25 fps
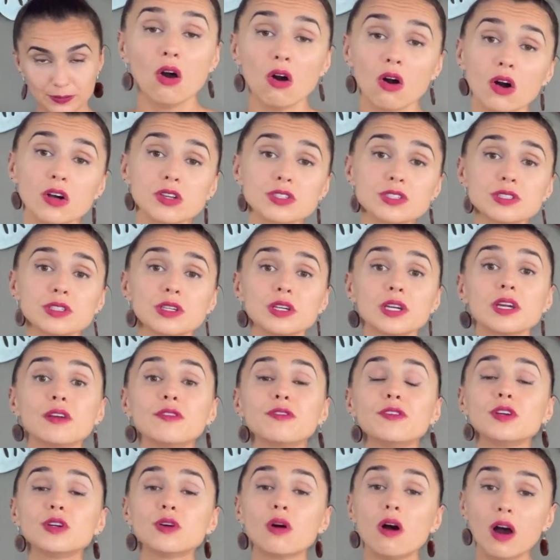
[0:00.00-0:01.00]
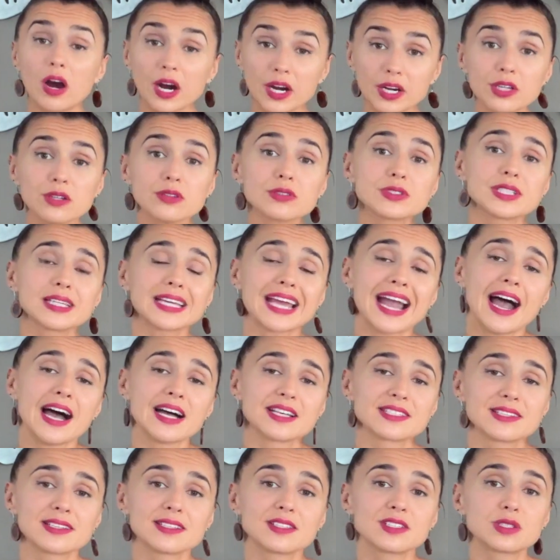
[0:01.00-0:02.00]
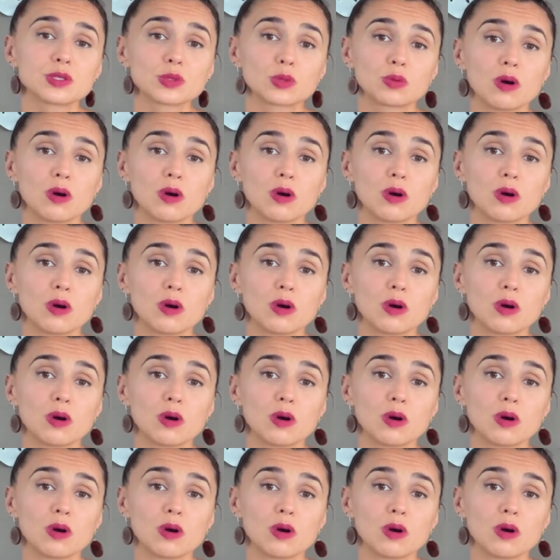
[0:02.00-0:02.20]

Also, if you are using assets to